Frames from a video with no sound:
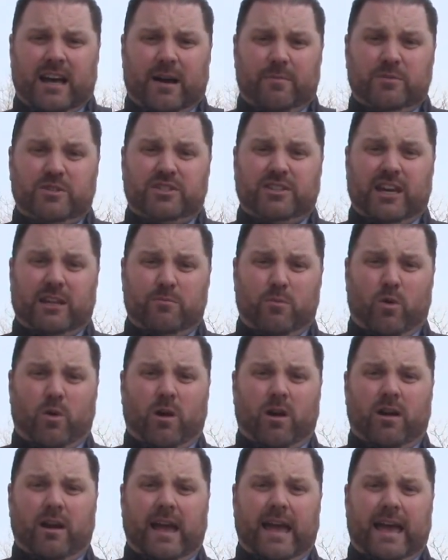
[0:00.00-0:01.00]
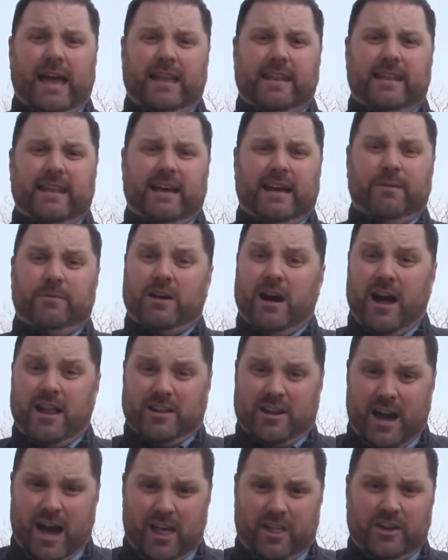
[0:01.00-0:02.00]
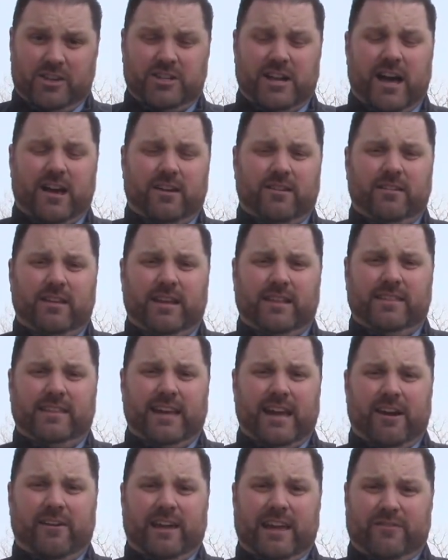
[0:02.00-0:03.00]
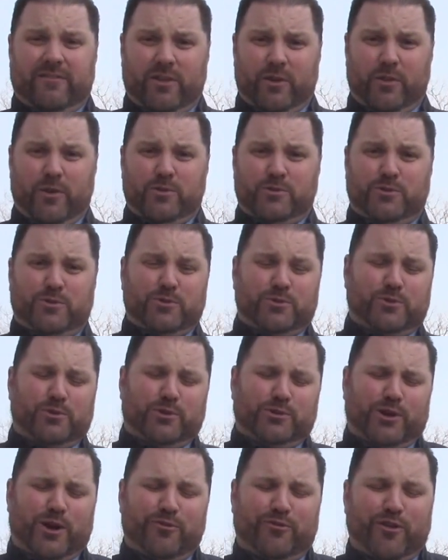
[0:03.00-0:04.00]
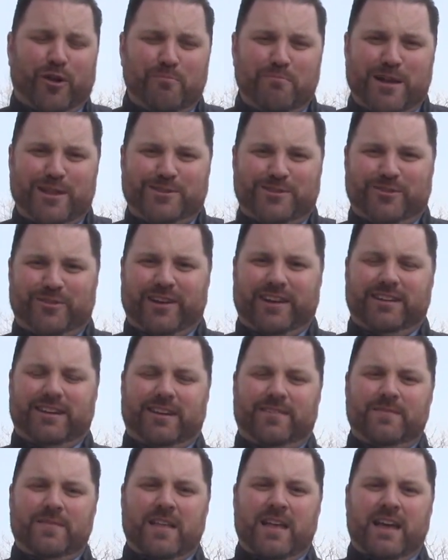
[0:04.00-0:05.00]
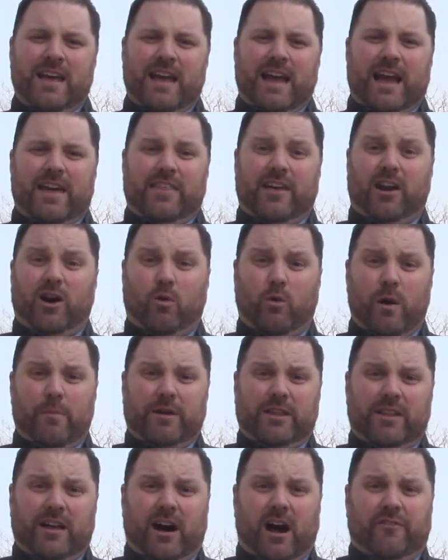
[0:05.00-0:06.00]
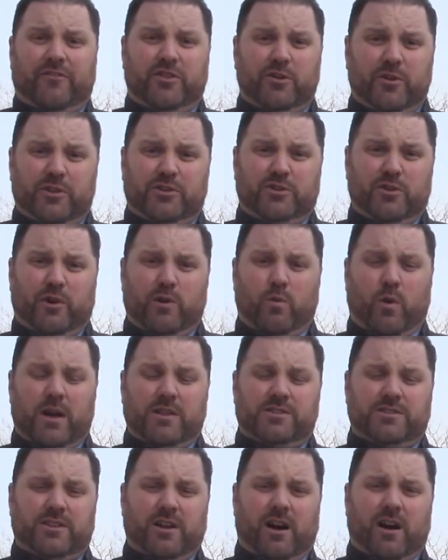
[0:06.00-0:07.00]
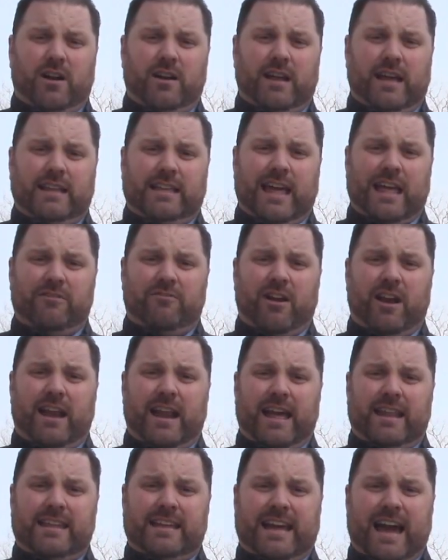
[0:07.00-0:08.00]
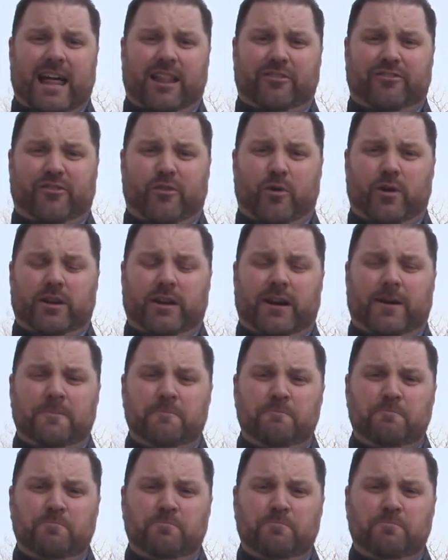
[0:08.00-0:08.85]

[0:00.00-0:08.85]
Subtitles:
Skidmore and Conn College down in the area, even though those 2 schools aren't from Pennsylvania. And then our women off to a 2-1 start and getting ready to head to California